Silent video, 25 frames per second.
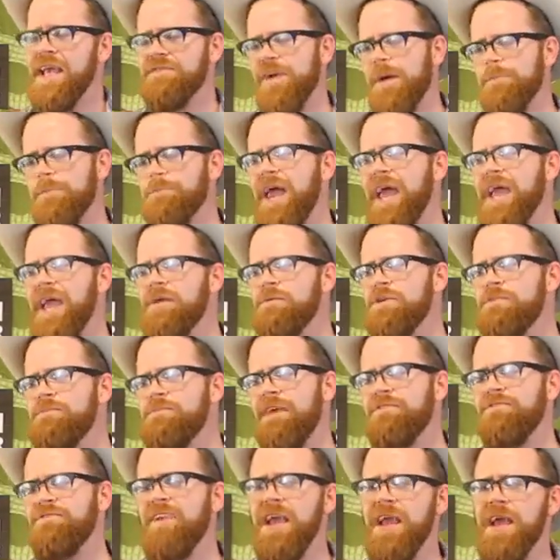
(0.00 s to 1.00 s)
I'm playing with my
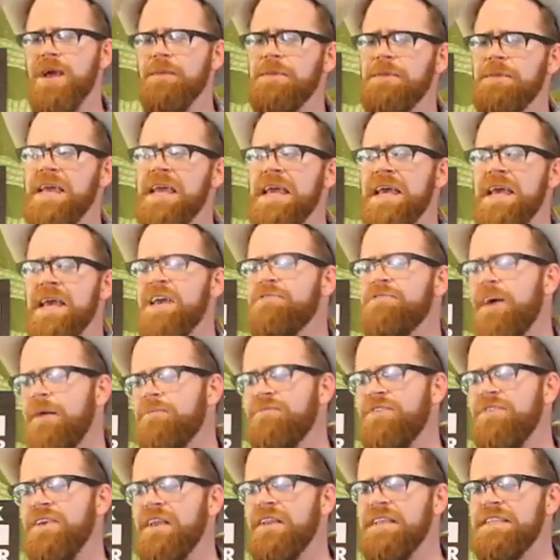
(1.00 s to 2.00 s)
family, if
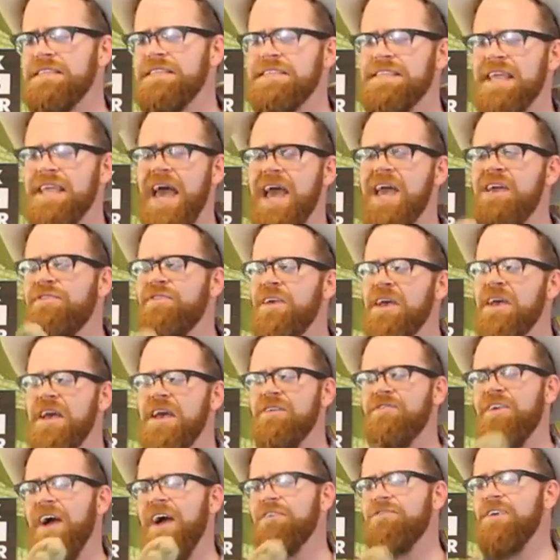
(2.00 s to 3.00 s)
I'm feeling safe,
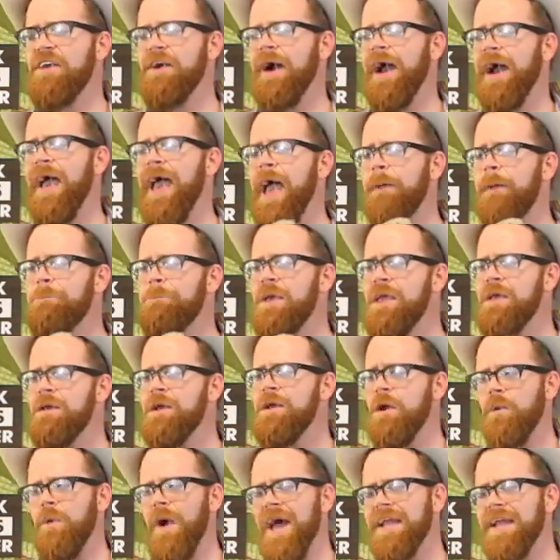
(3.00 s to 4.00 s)
if I feel
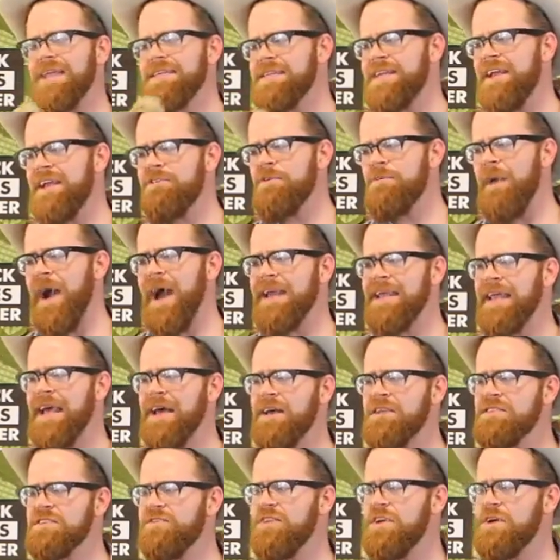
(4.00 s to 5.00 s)
happy, why doesn't everybody
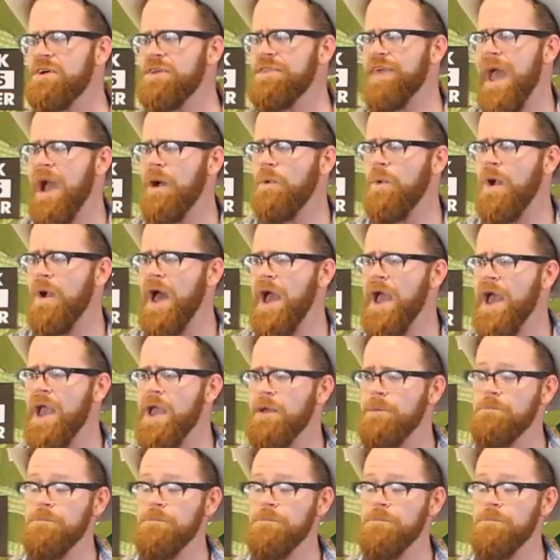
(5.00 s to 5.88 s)
else feel that way?